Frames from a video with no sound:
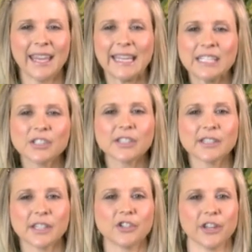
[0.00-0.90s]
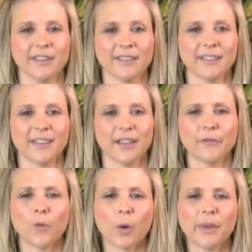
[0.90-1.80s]
Each decision
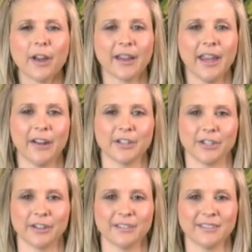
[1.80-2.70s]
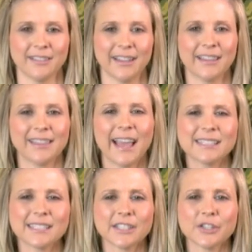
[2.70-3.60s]
forming our character. That
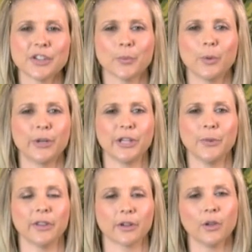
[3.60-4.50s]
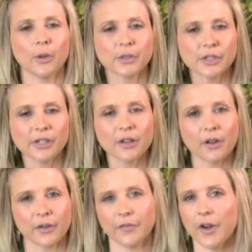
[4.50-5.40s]
decision will bring you either closer
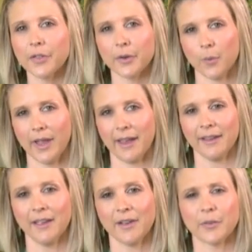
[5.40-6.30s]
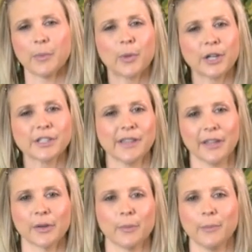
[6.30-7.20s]
or farther away from the person
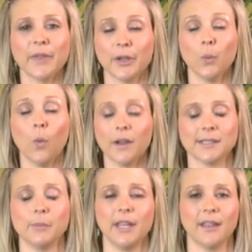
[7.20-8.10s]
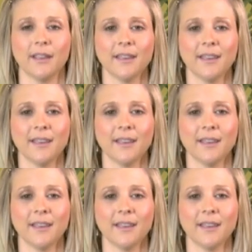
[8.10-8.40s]
that, you're, that you want to be.